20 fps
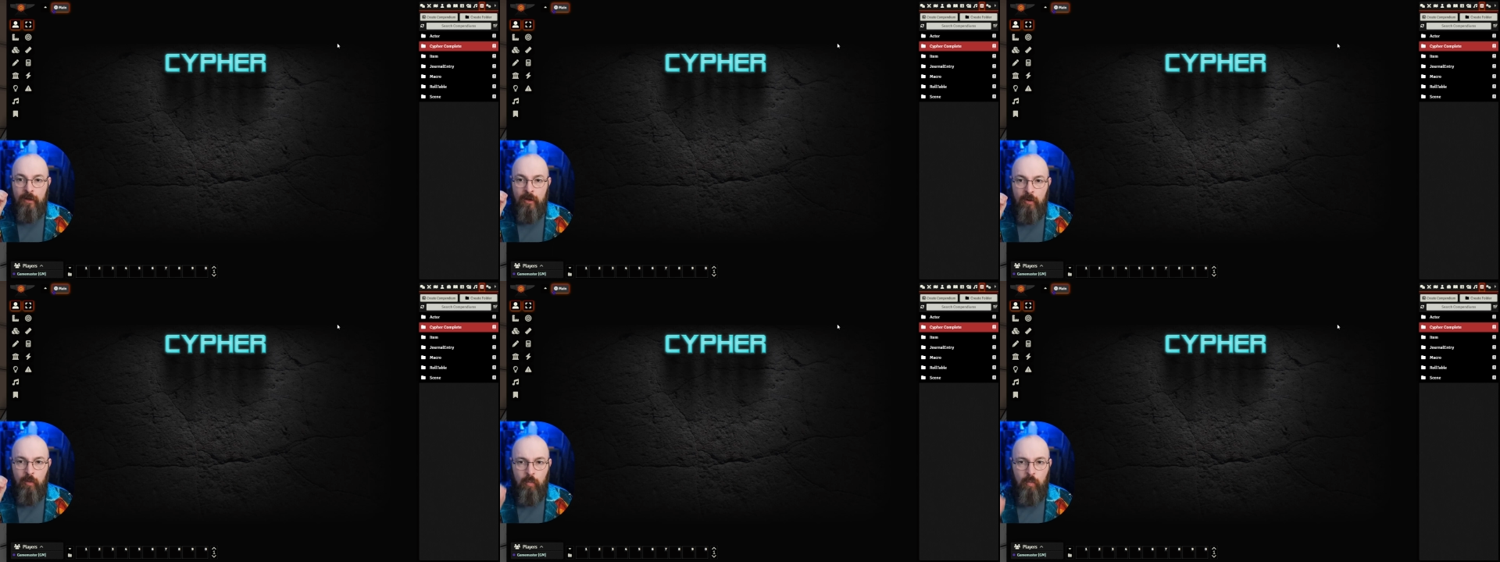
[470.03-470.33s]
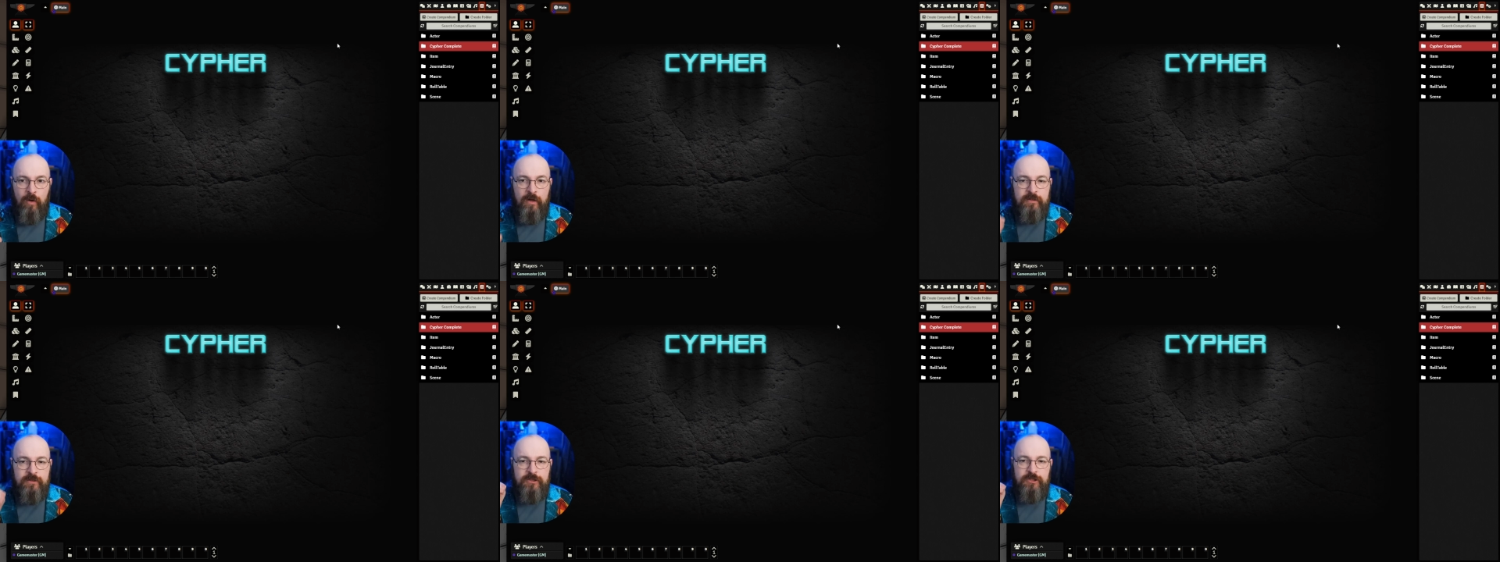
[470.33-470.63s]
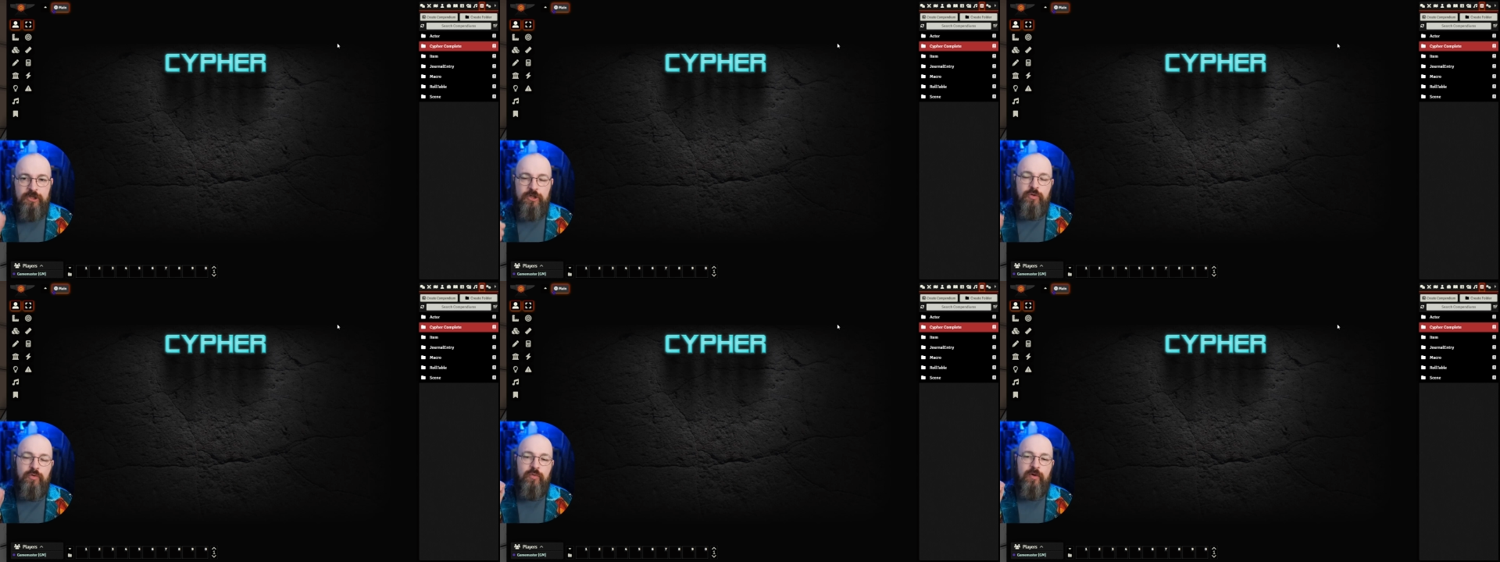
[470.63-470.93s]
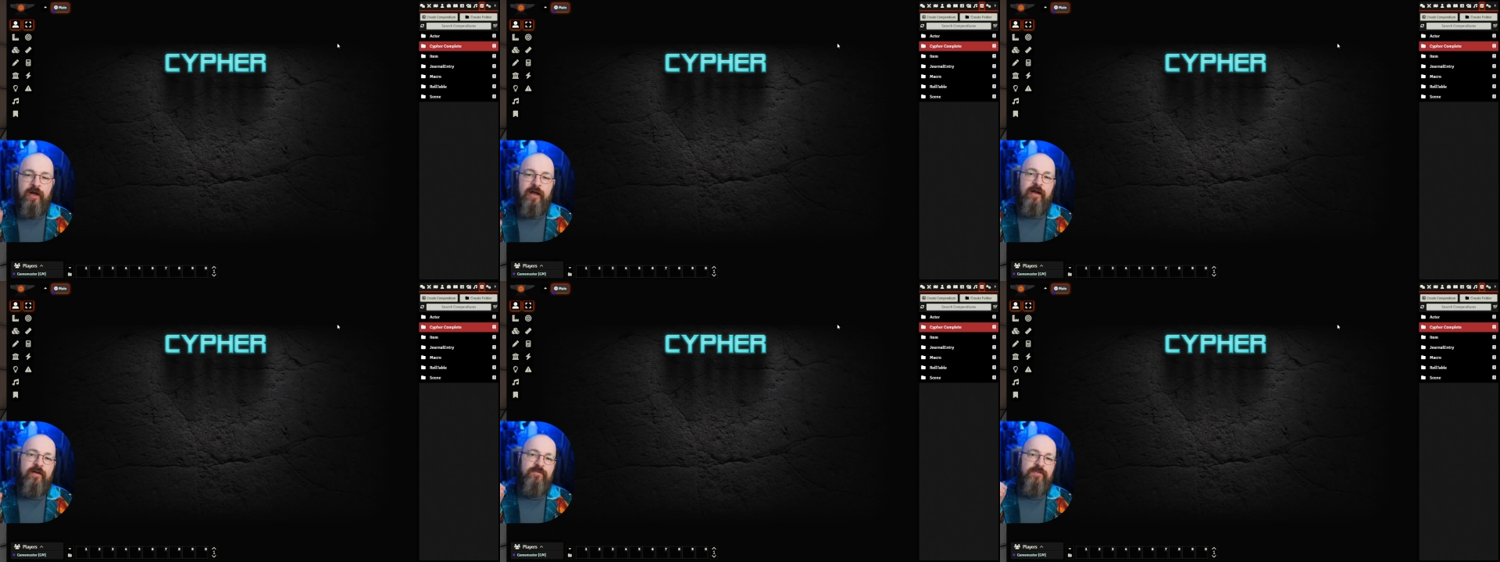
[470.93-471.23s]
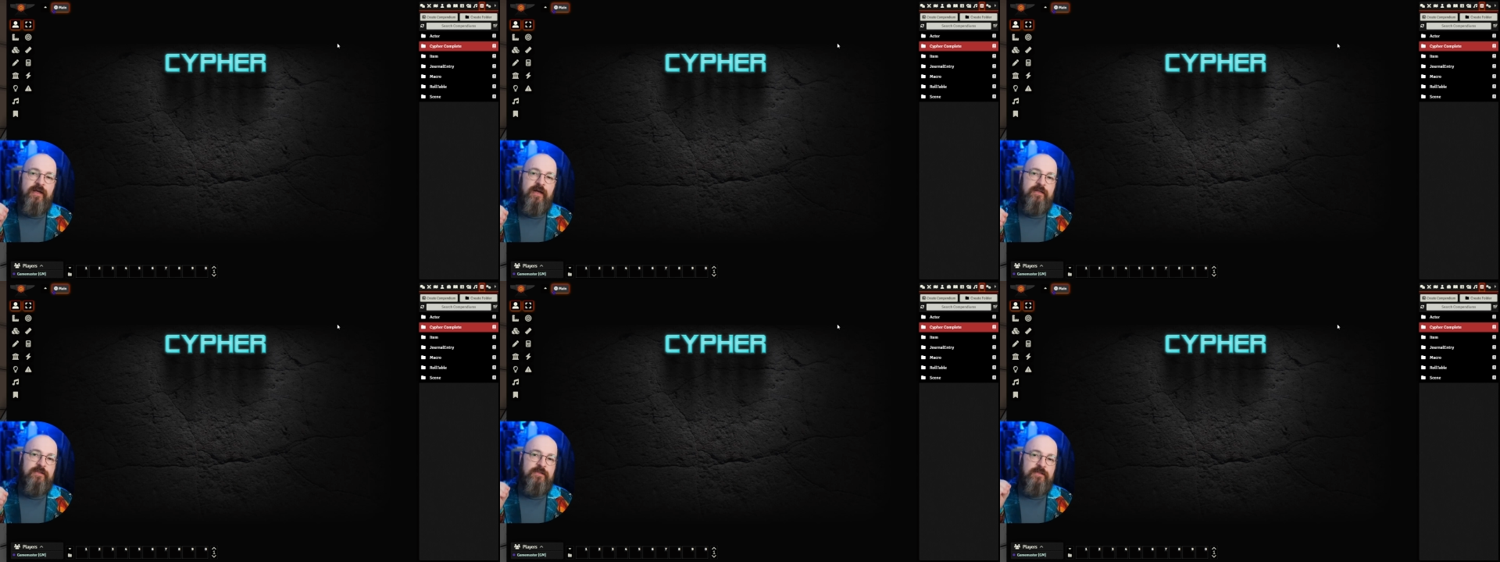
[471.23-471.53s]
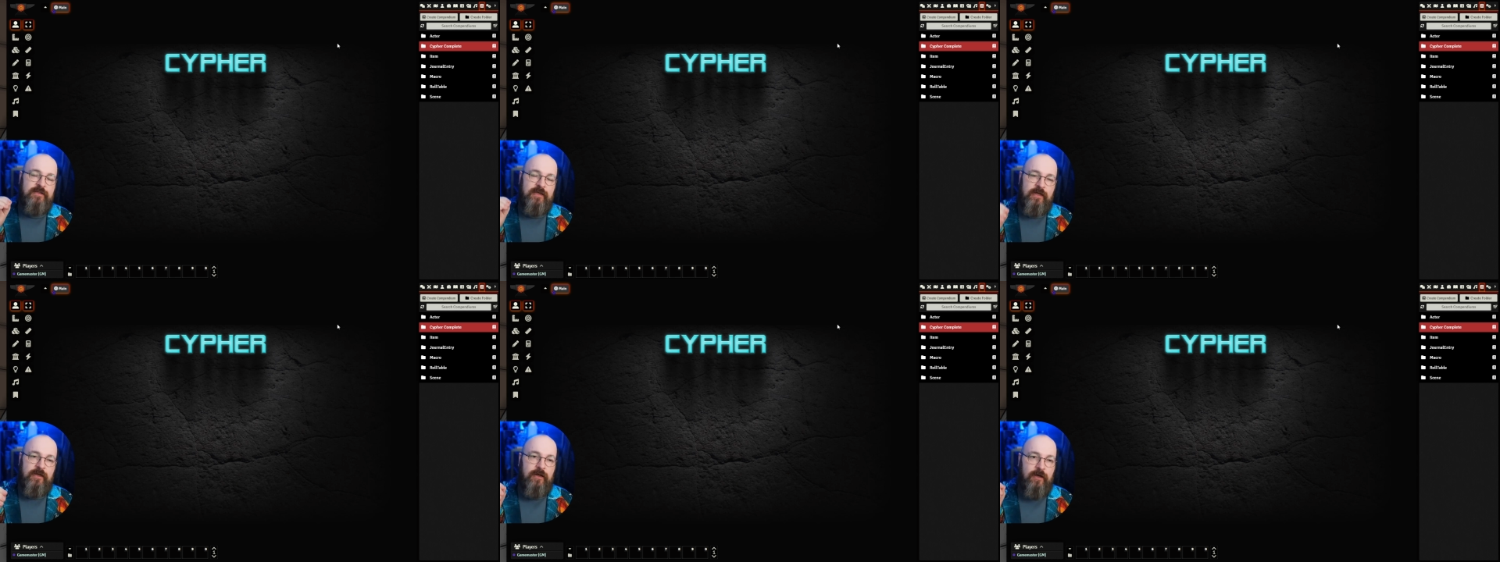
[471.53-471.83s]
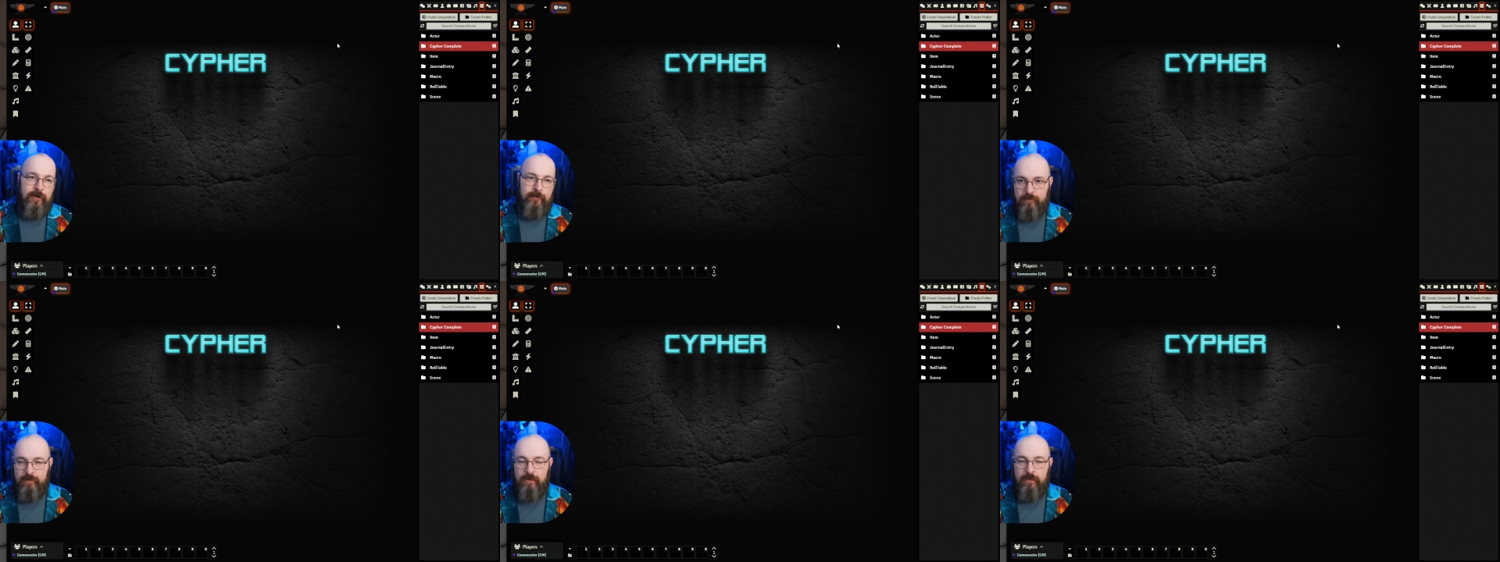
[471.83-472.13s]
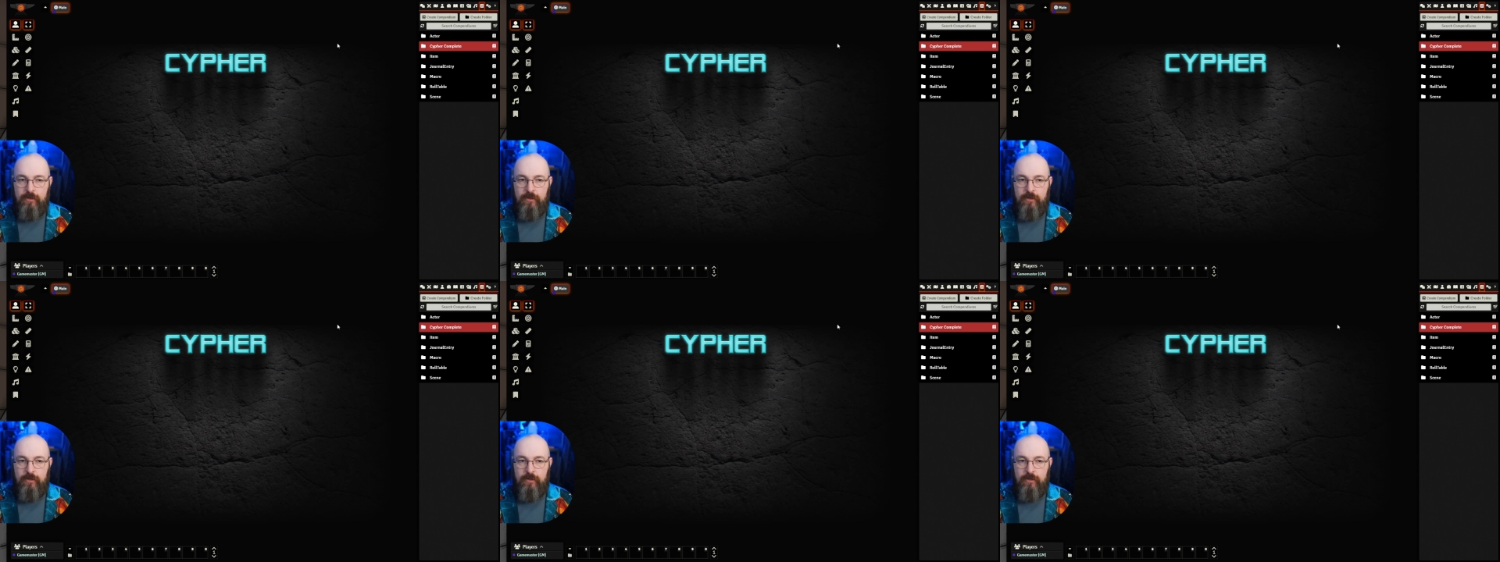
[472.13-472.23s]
Once you have that set up,